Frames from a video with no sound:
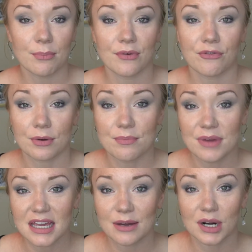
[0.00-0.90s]
But for
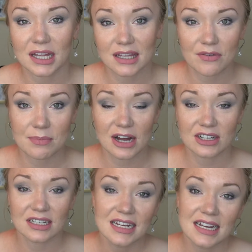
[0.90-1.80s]
me, what I love about
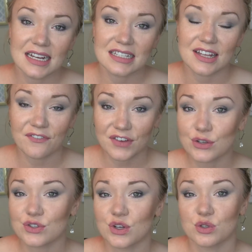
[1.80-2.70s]
it is it
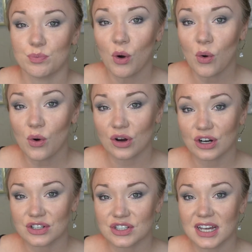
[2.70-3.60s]
fills those
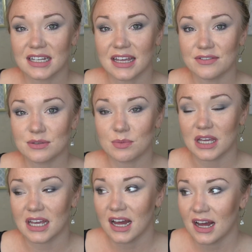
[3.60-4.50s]
pores and gives me